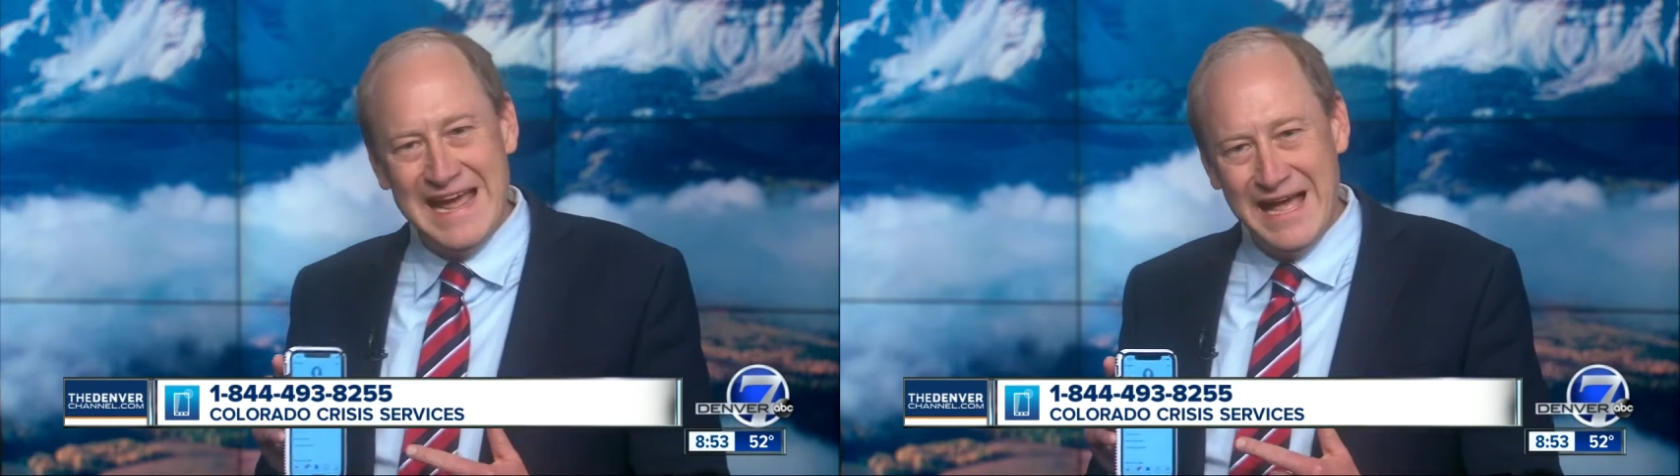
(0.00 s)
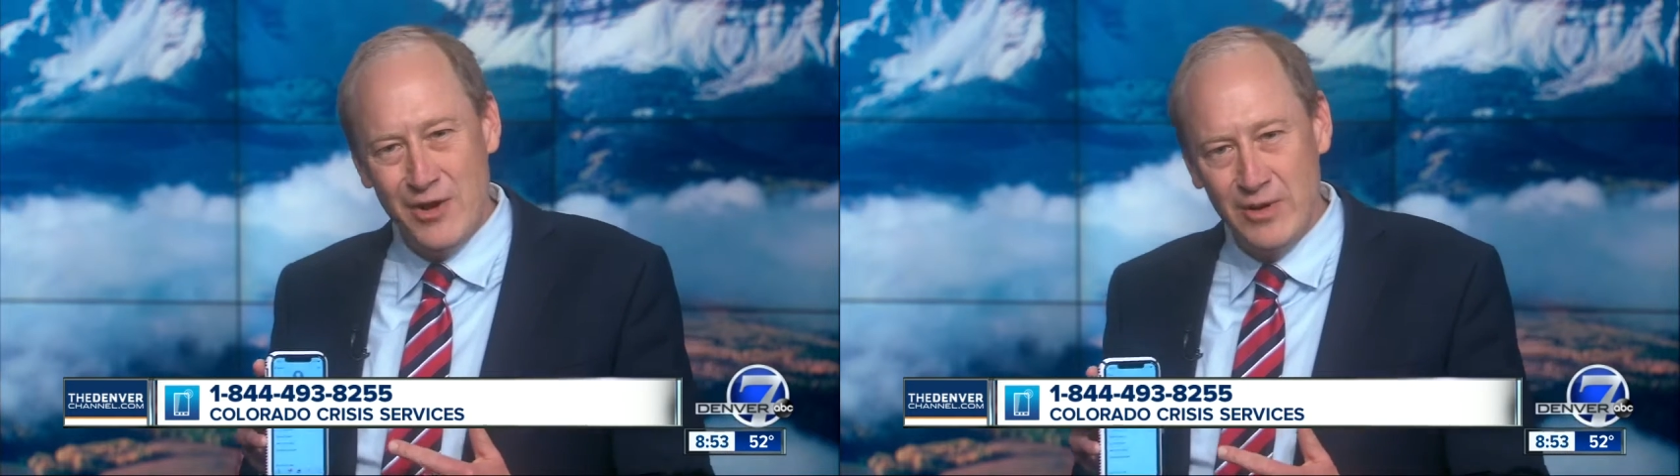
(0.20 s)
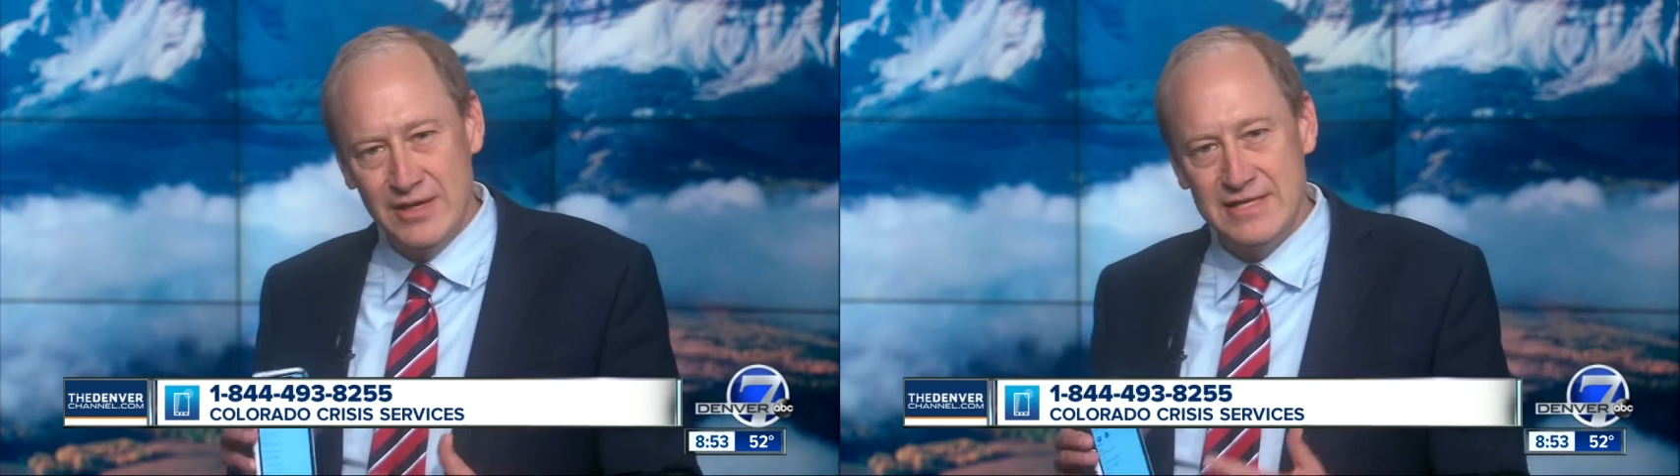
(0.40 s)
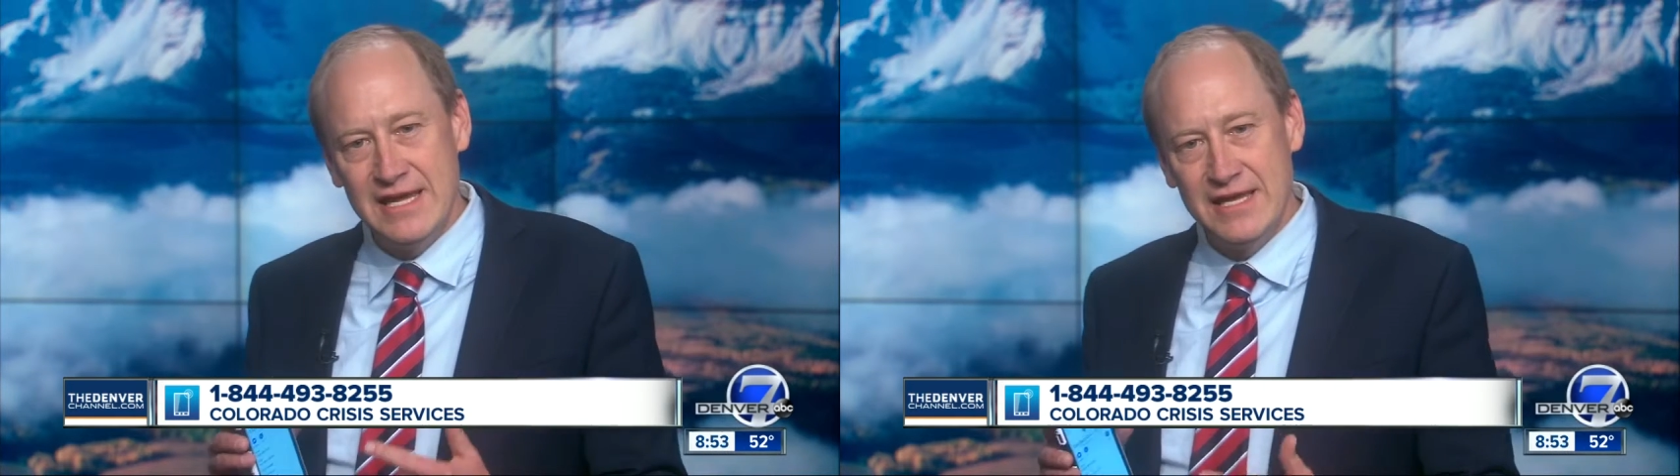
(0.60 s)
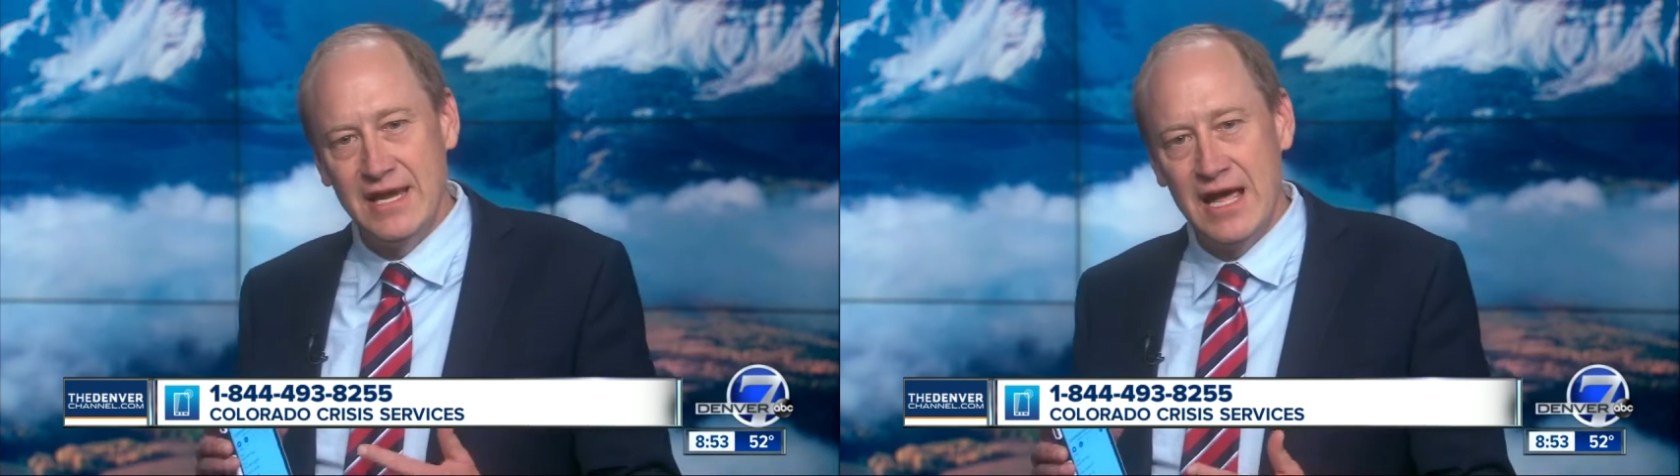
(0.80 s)
now and
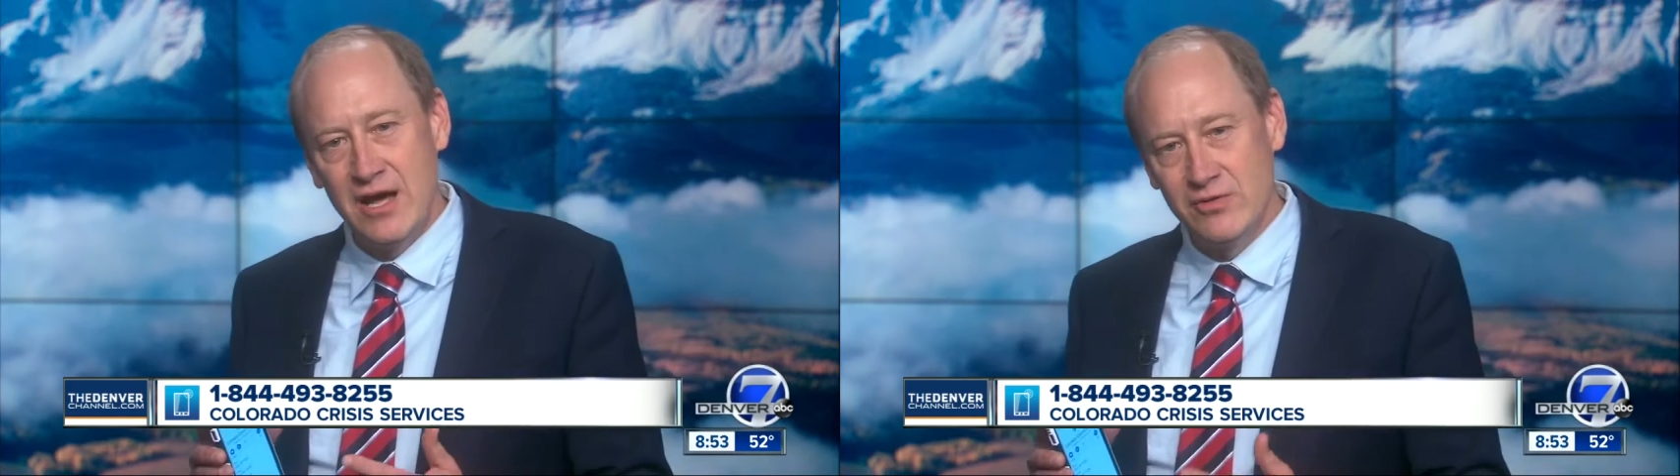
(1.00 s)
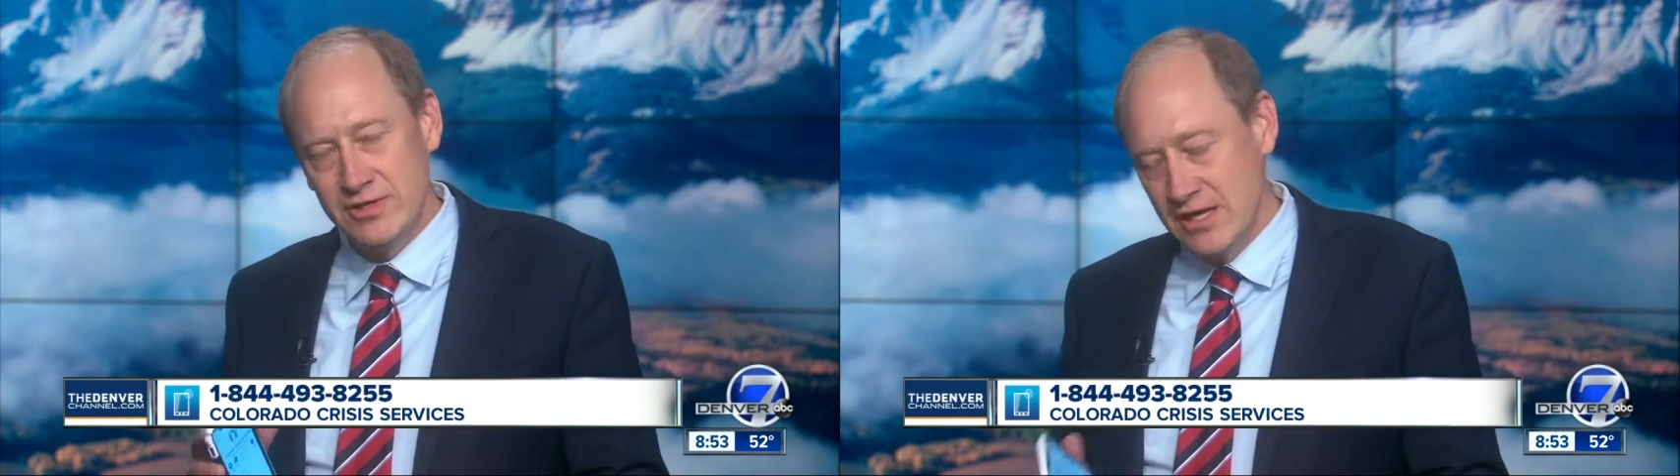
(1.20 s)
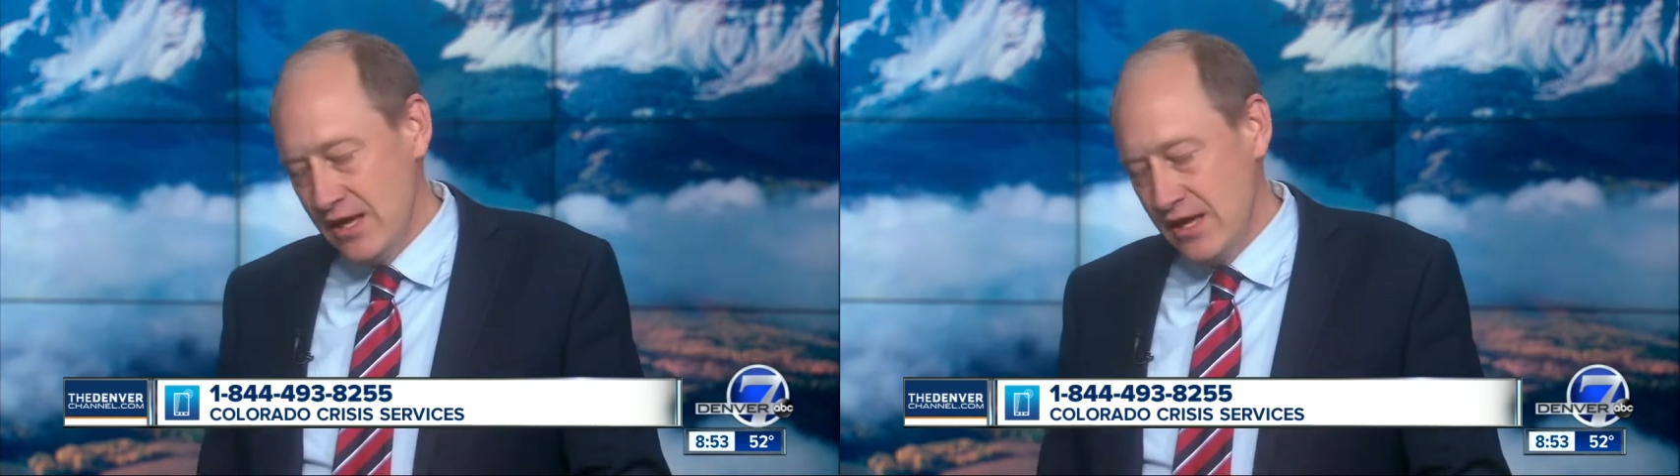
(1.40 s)
take it out